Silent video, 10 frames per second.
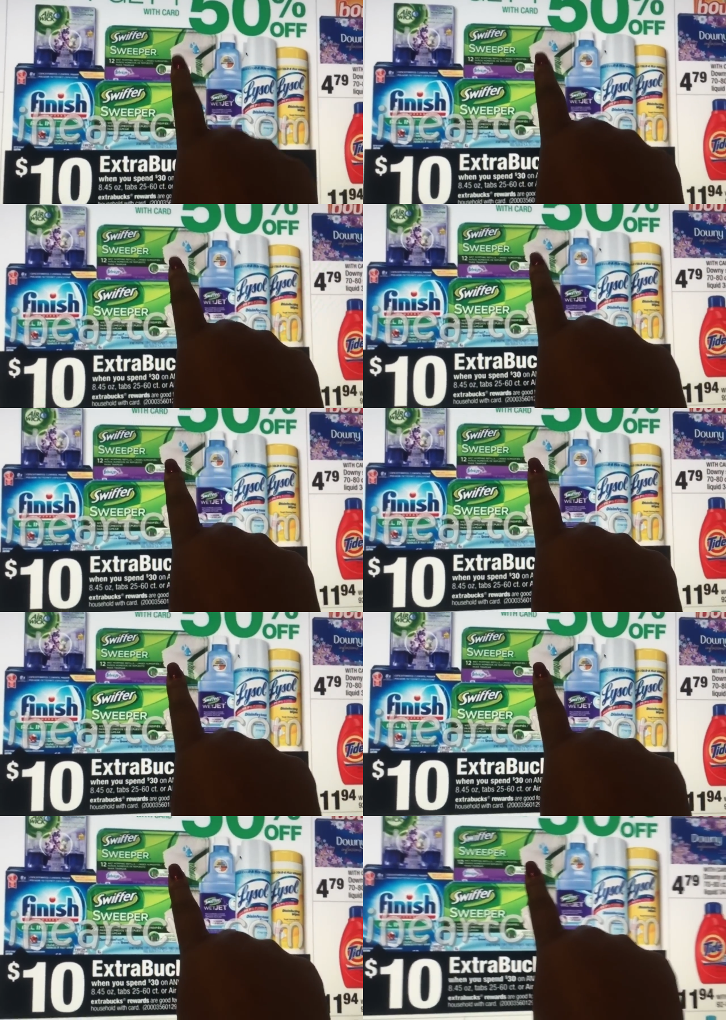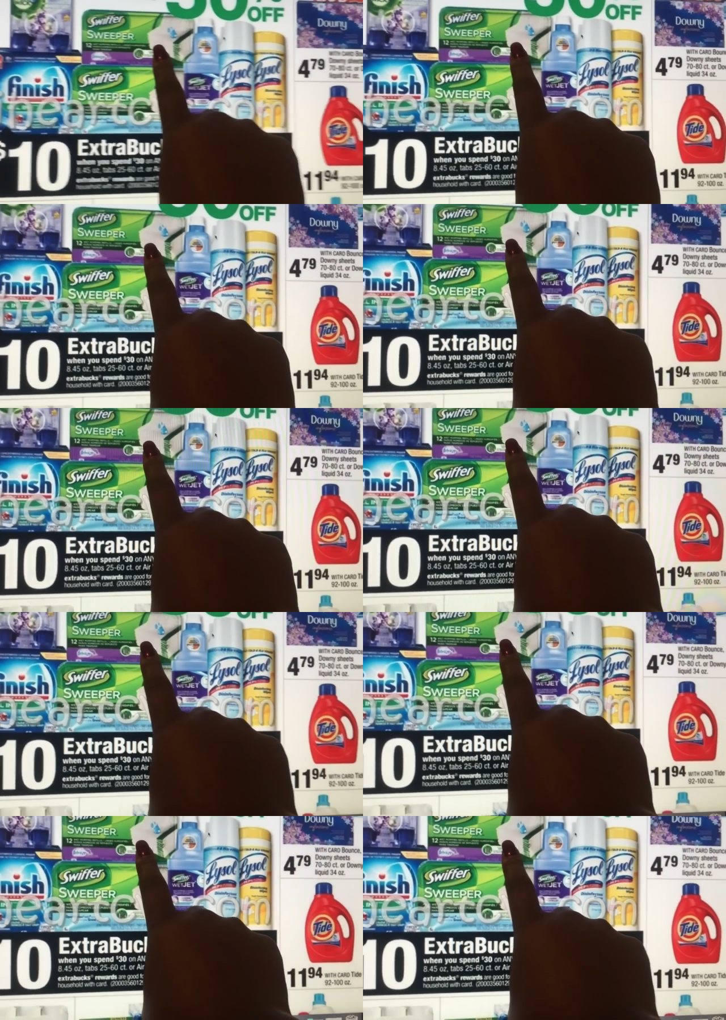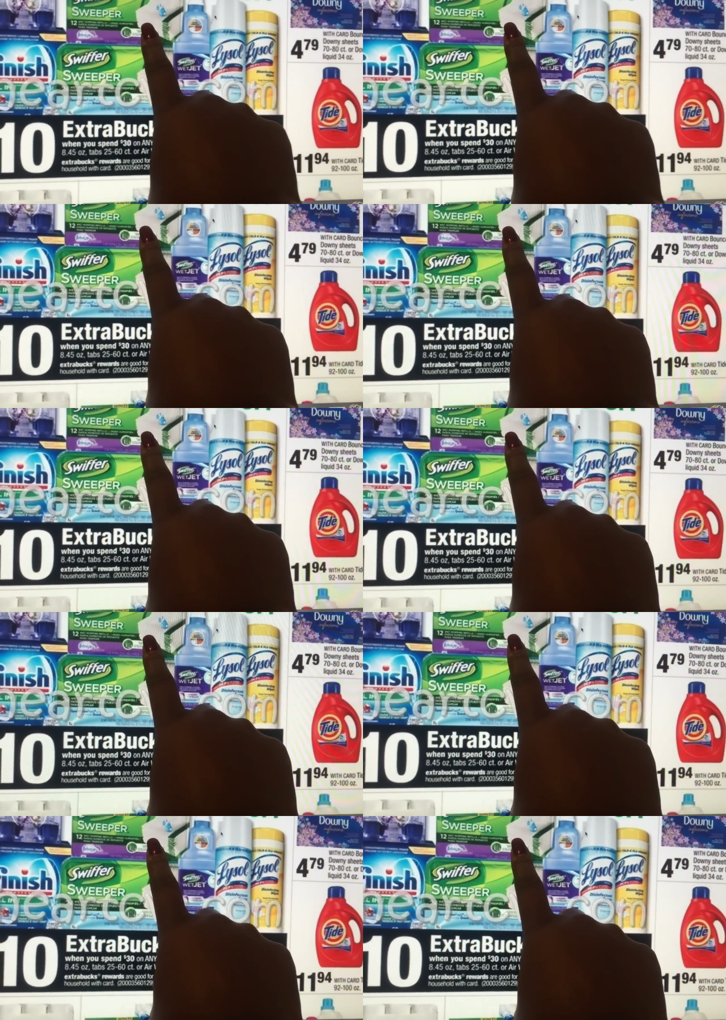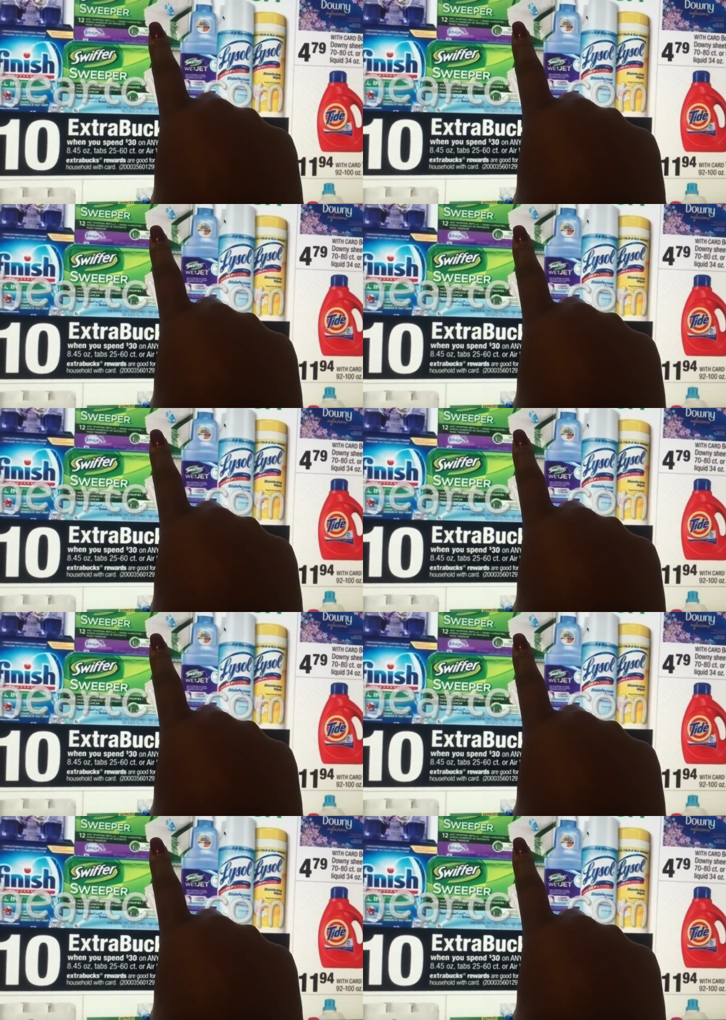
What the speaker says: [unreadable: no face in view]